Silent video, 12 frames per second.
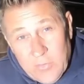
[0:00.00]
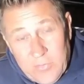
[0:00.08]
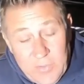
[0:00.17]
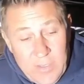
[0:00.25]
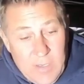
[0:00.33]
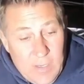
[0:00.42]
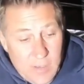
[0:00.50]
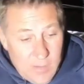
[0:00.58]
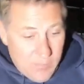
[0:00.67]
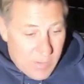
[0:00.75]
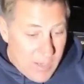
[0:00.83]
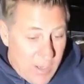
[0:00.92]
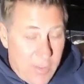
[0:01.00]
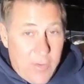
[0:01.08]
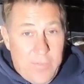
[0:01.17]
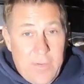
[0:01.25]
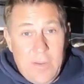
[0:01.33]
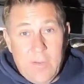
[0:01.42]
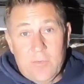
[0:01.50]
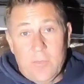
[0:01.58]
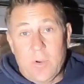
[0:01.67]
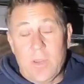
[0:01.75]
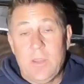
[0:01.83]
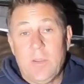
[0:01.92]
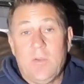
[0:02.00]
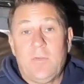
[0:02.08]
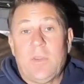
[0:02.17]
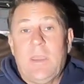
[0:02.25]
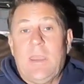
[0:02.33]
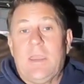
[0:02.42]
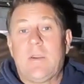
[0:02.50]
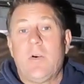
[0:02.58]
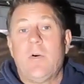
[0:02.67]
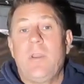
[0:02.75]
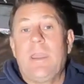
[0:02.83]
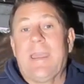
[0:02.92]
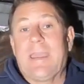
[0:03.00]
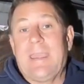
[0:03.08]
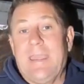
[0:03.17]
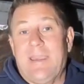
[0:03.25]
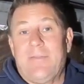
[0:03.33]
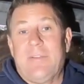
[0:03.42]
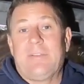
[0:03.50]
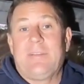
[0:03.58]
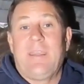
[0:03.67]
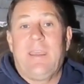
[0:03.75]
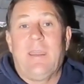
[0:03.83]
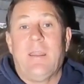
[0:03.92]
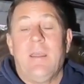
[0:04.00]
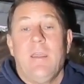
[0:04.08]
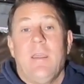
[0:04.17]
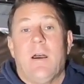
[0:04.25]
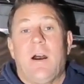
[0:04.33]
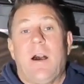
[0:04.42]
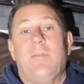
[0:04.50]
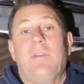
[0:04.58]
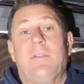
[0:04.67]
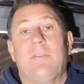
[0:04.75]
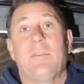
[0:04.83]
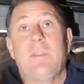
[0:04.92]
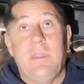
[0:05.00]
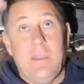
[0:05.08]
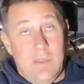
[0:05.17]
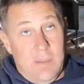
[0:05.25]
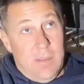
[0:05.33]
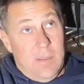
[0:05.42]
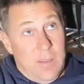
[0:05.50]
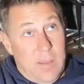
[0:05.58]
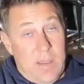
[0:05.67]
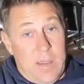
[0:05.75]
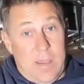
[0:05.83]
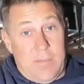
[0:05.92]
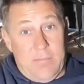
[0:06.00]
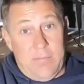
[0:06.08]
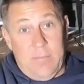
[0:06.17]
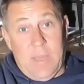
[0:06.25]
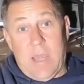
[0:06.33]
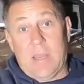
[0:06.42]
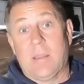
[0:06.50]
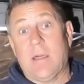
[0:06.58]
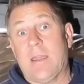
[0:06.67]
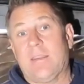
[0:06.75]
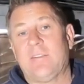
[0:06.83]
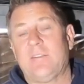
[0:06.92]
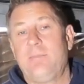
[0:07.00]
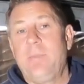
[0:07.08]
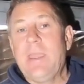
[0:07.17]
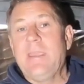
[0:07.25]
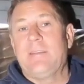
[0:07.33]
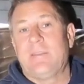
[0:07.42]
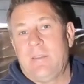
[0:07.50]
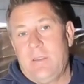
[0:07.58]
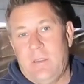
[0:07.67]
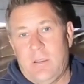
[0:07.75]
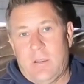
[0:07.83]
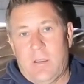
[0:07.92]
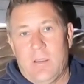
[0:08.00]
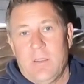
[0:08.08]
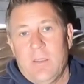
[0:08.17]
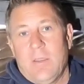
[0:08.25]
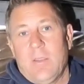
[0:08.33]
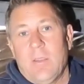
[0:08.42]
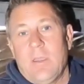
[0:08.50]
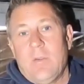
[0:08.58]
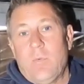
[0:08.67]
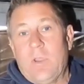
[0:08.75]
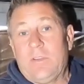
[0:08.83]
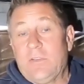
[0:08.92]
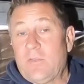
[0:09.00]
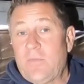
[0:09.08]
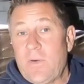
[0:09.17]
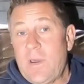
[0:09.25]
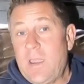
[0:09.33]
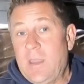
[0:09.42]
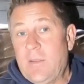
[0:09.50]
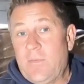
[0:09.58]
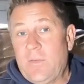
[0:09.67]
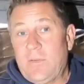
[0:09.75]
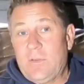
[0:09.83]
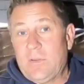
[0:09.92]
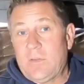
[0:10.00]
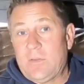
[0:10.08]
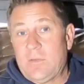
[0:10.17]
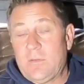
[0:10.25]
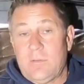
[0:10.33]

see my other videos where I use a Kodiak canvas tent. Obviously, not a lot of space in here, which is fine if it's just,